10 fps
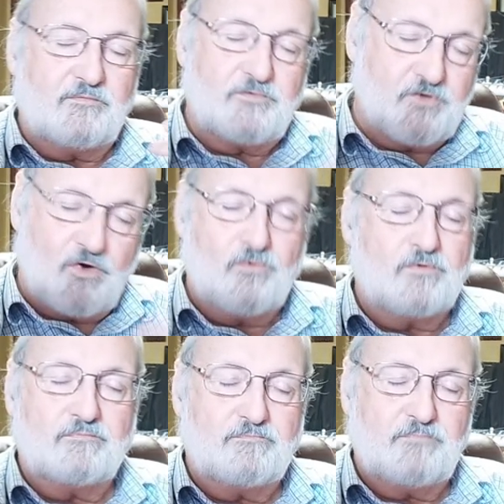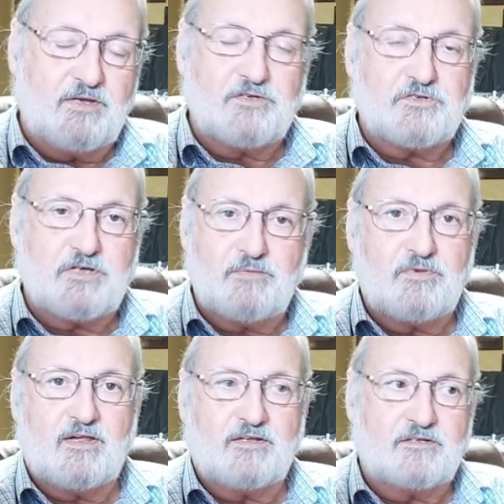don't be
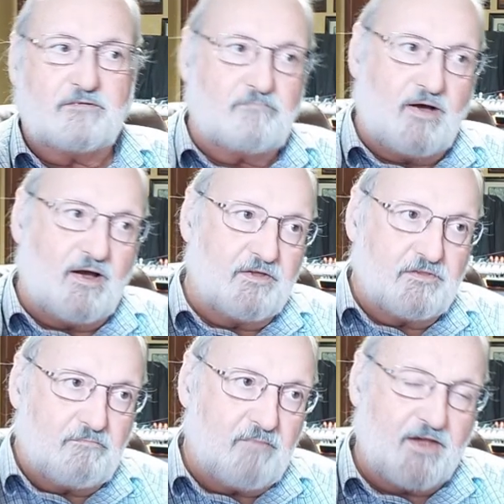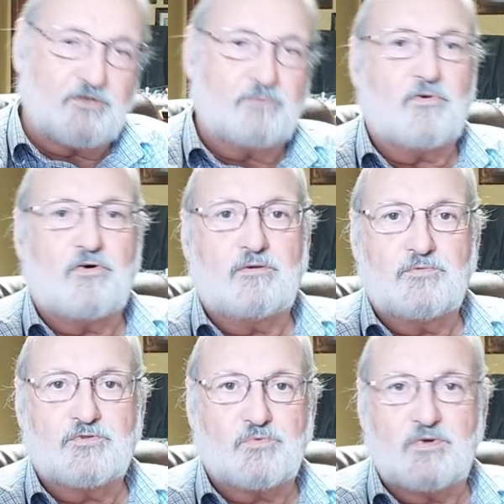intimidated by the Mandelbulb
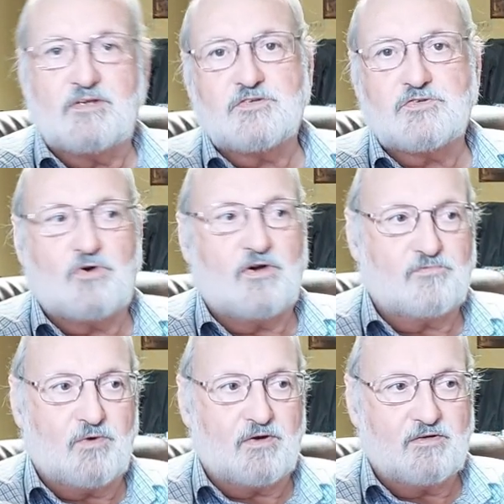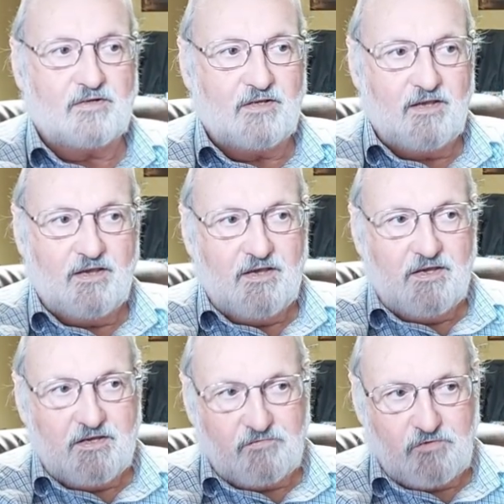3D software.
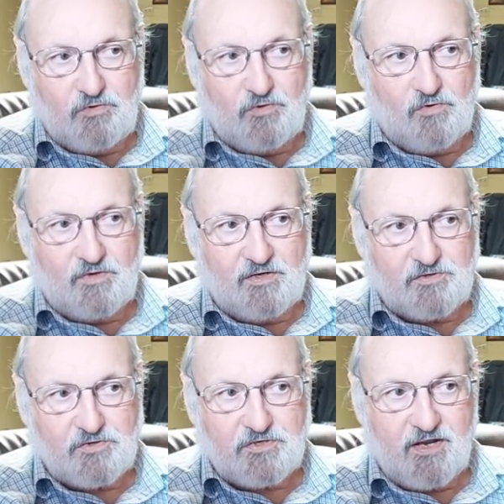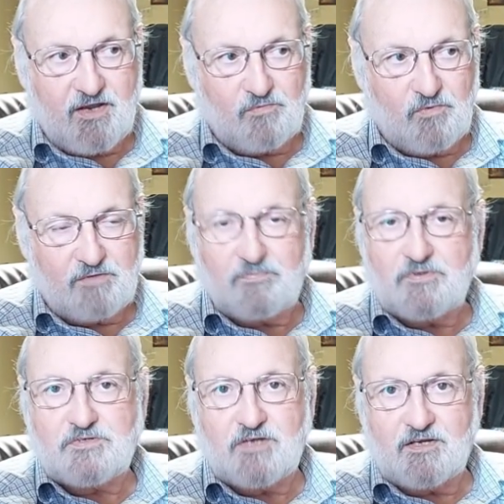If you don't understand what a
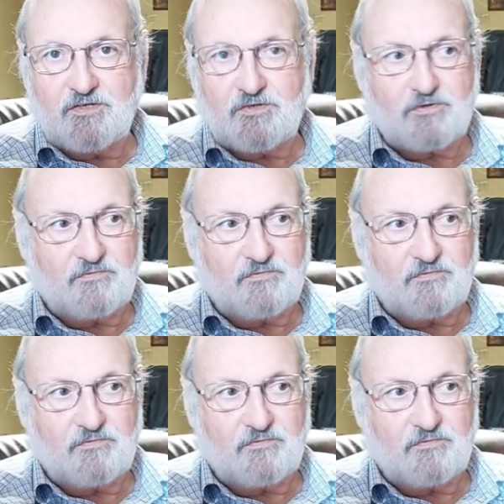particular